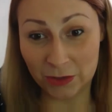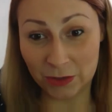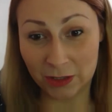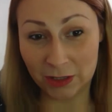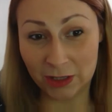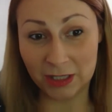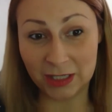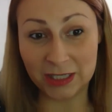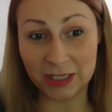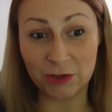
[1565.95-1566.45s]
I
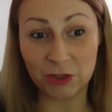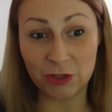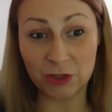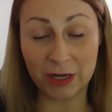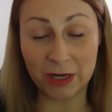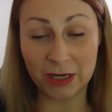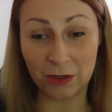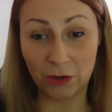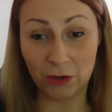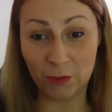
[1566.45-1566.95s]
think there is
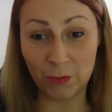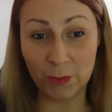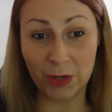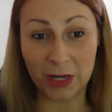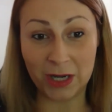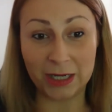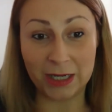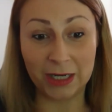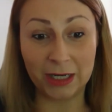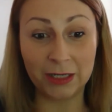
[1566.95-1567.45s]
quite a lot of
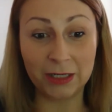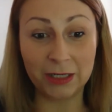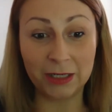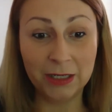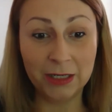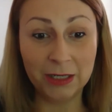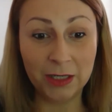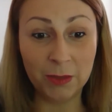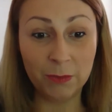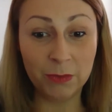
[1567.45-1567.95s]
planning
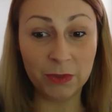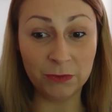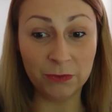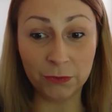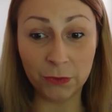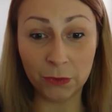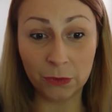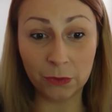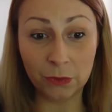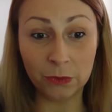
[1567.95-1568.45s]

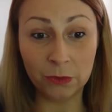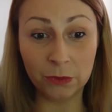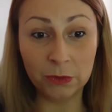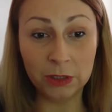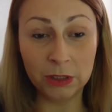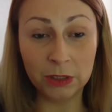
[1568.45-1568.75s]
before.